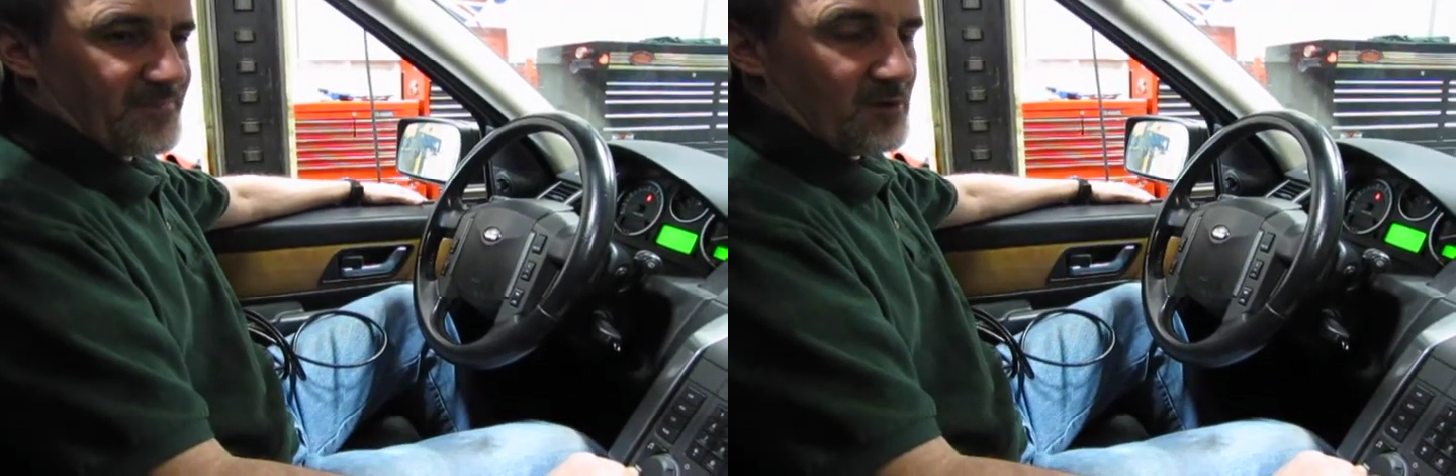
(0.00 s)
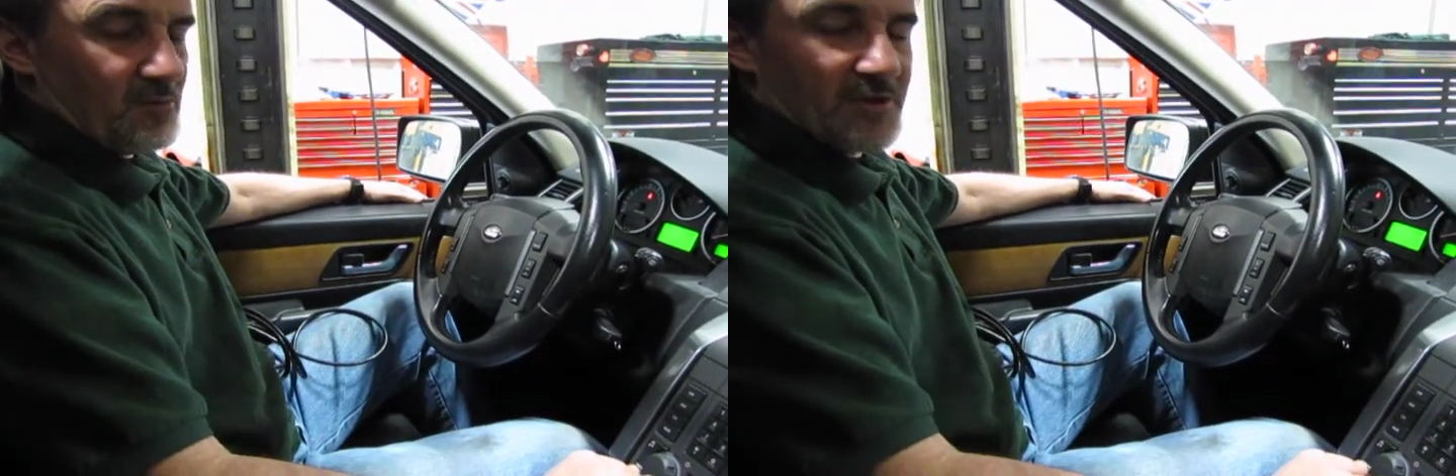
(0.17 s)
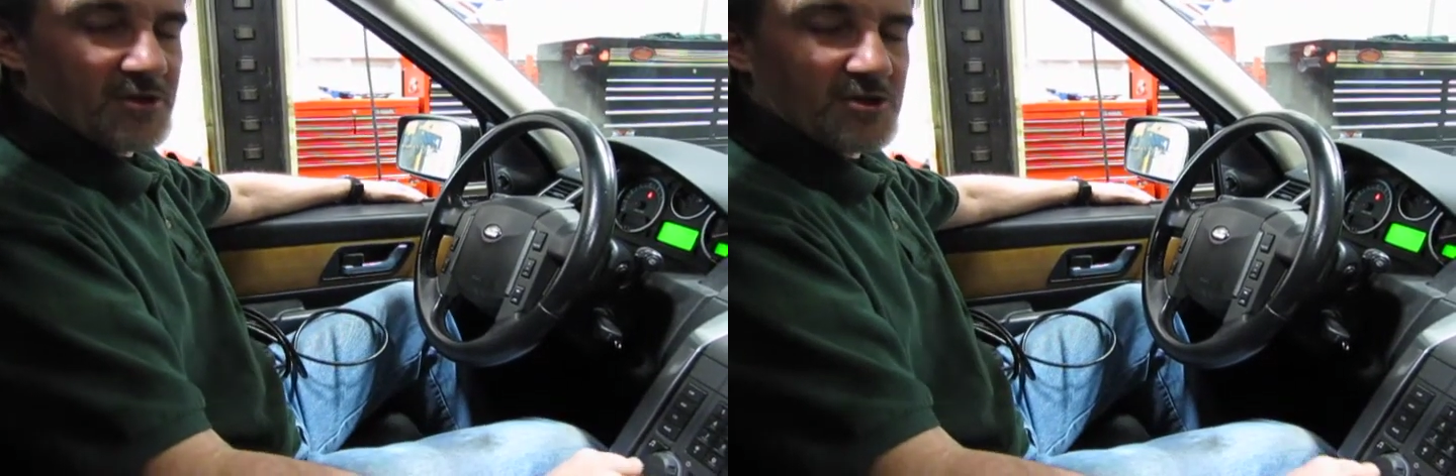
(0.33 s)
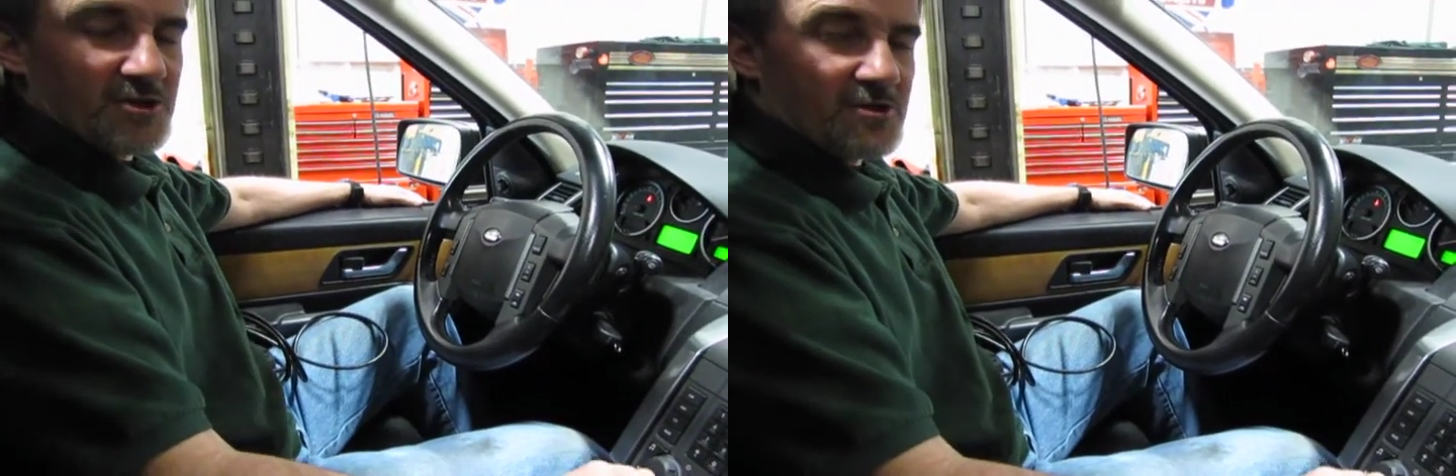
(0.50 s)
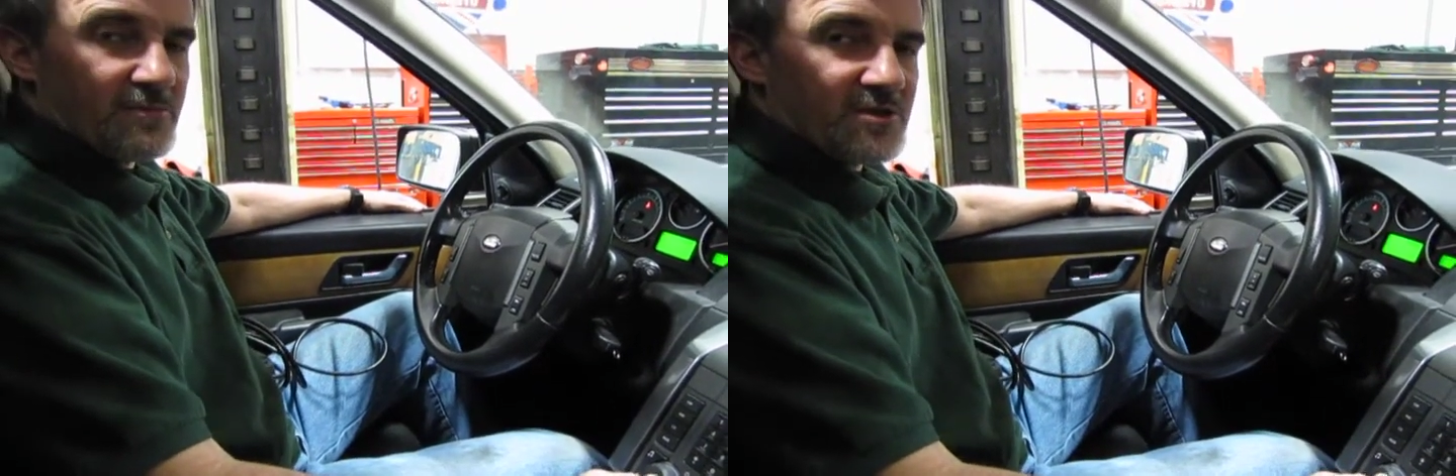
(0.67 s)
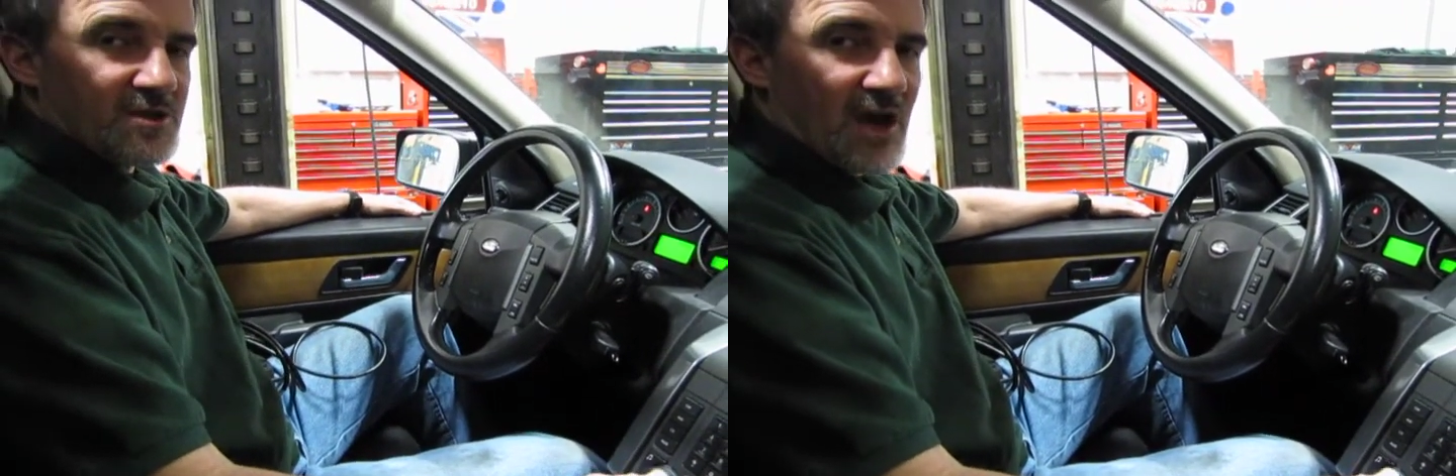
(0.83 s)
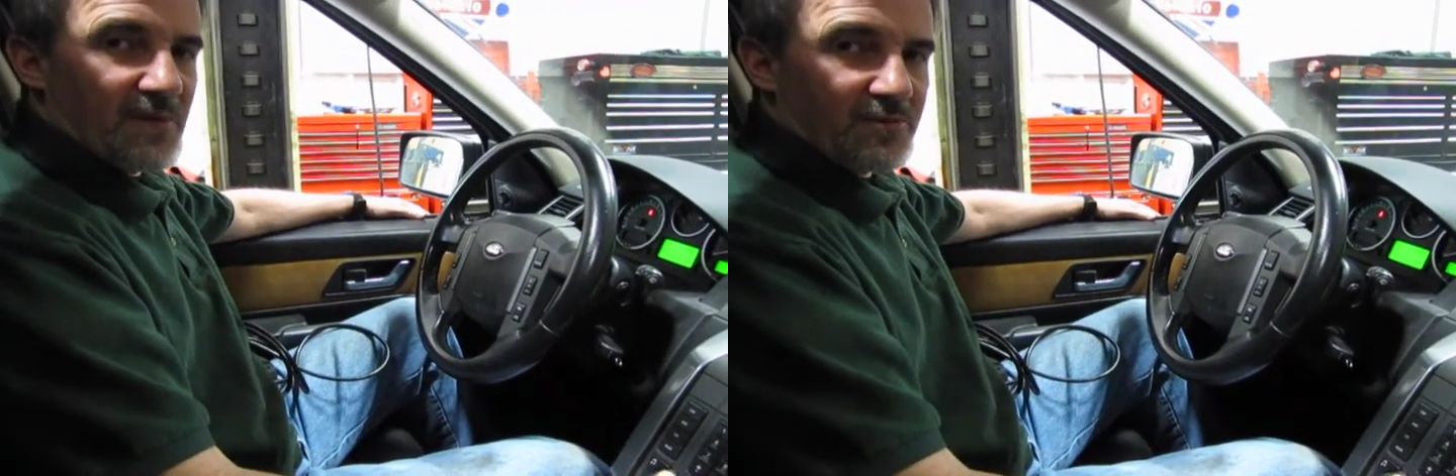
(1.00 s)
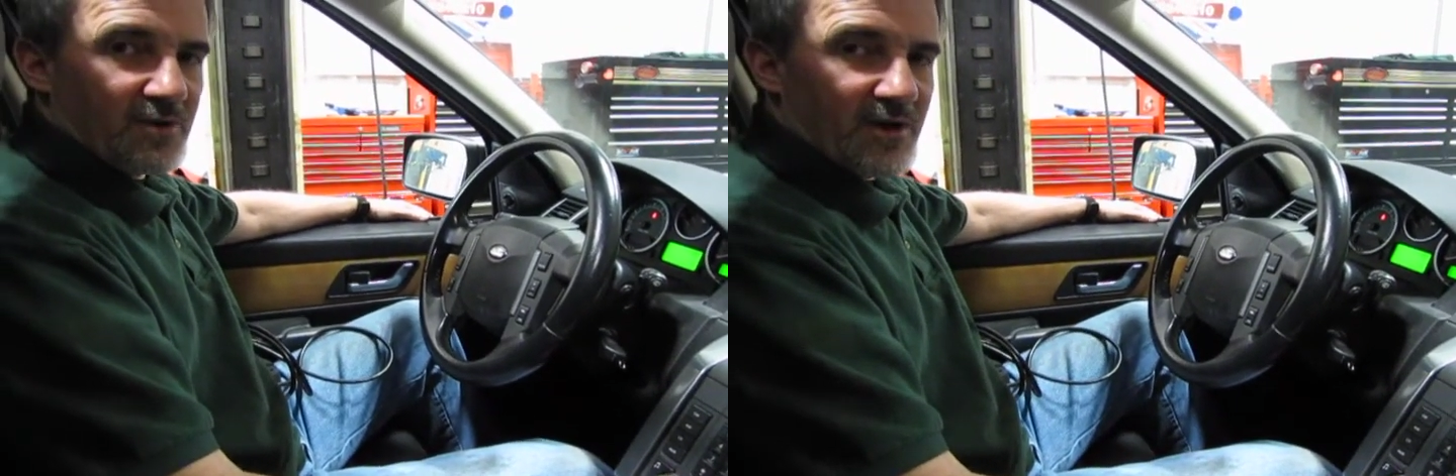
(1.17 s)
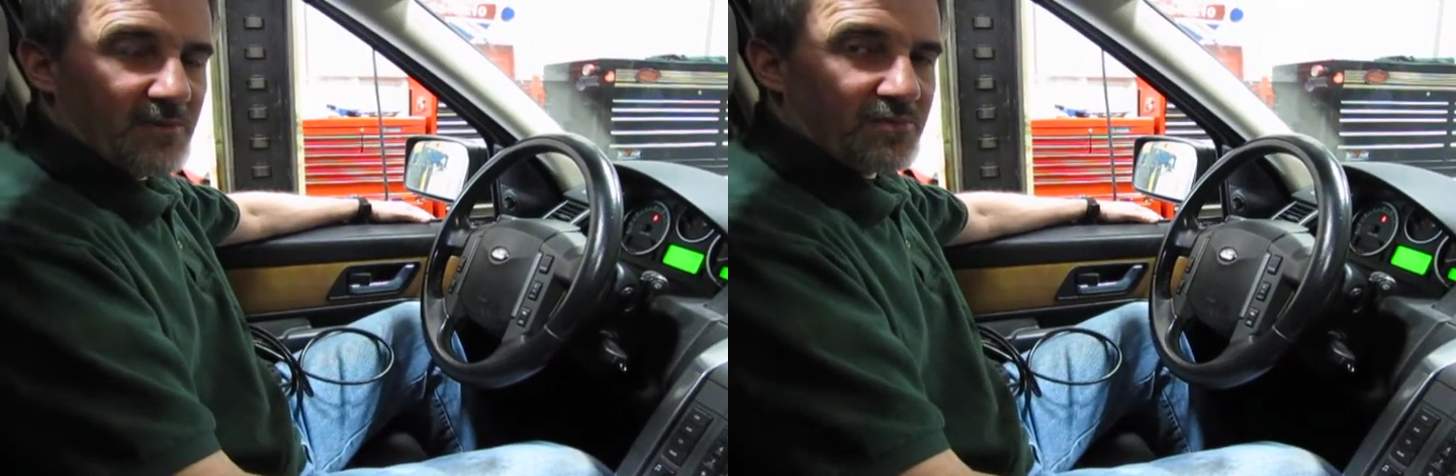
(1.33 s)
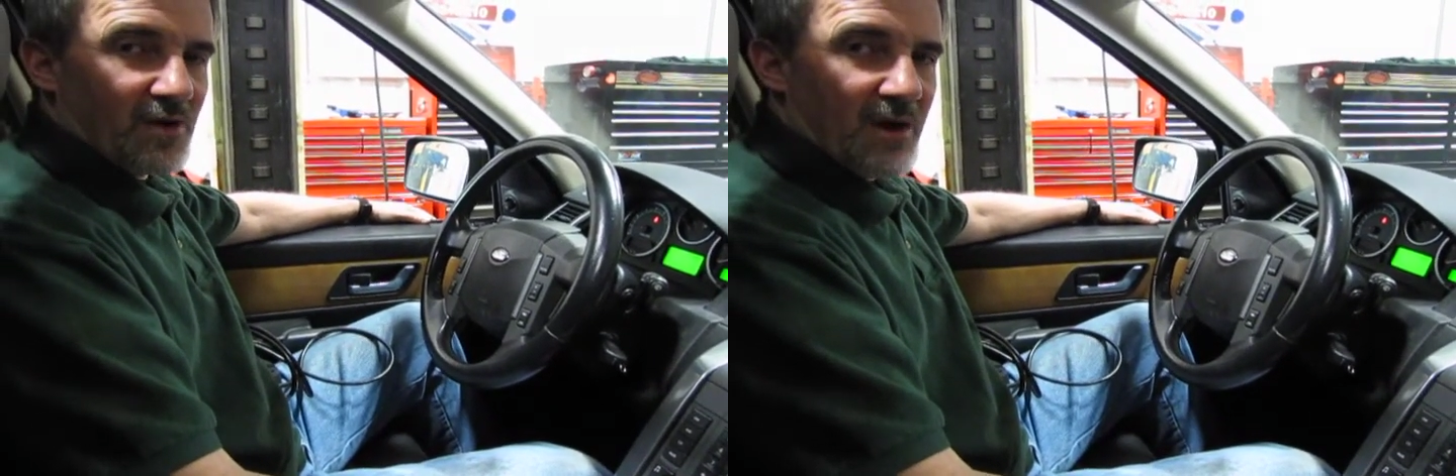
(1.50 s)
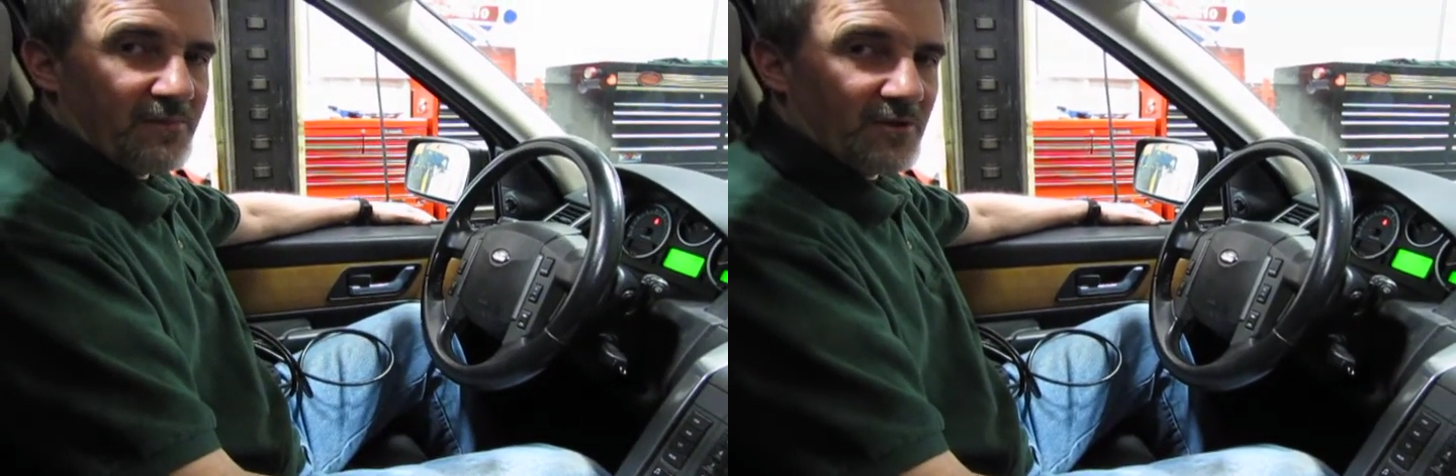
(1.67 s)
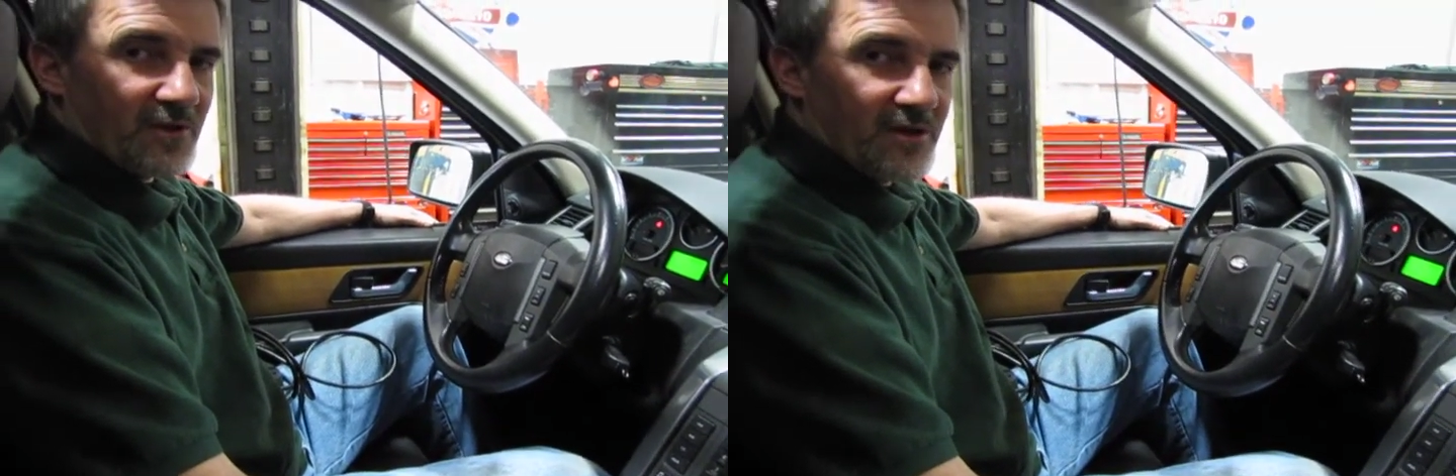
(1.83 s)
when the system is operating
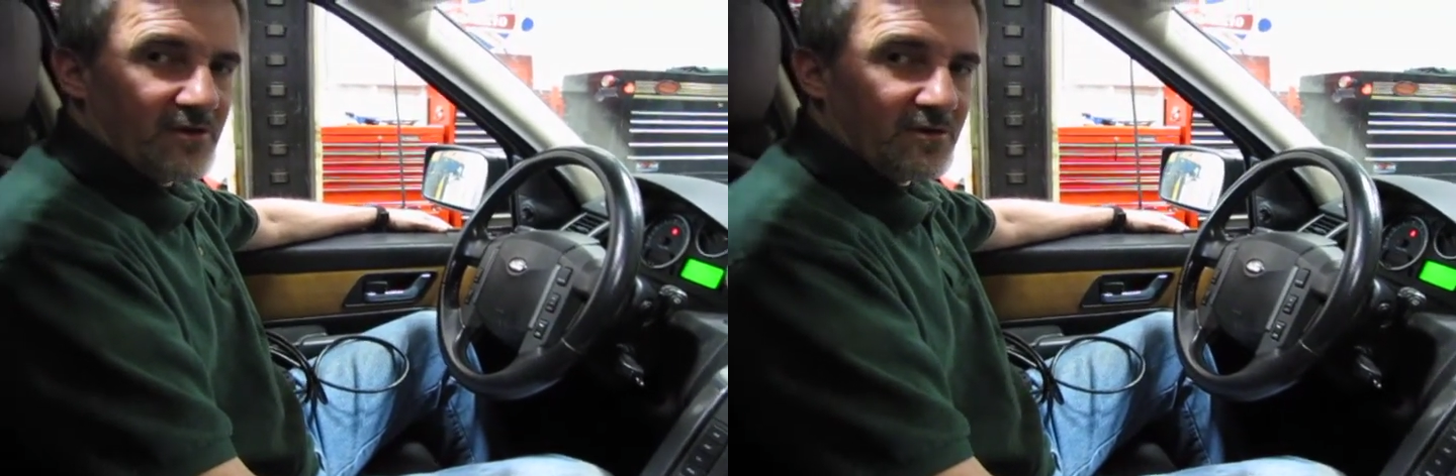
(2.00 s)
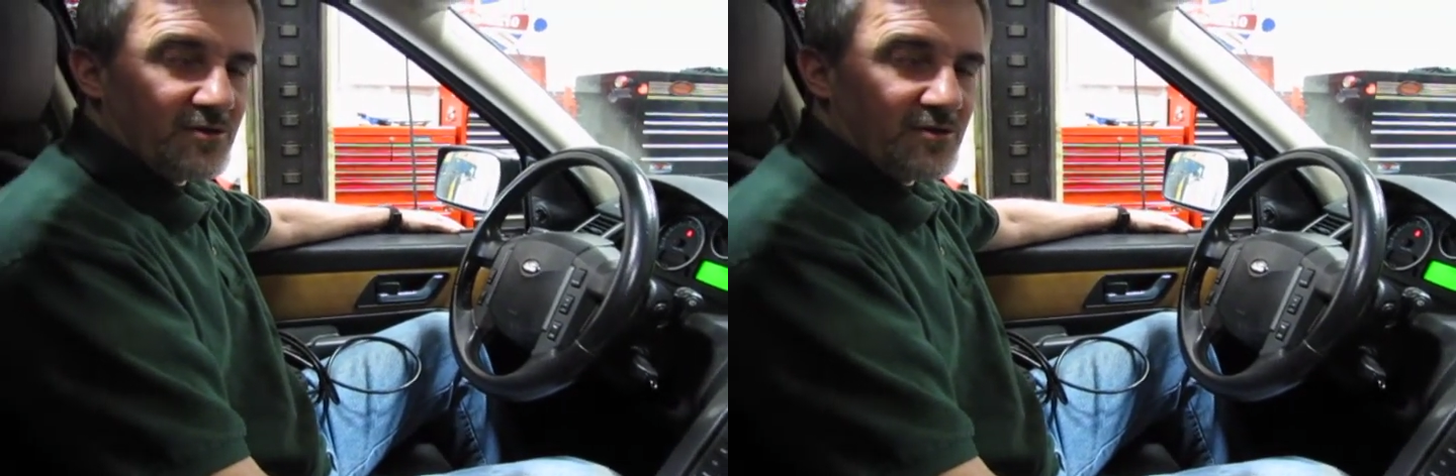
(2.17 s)
properly,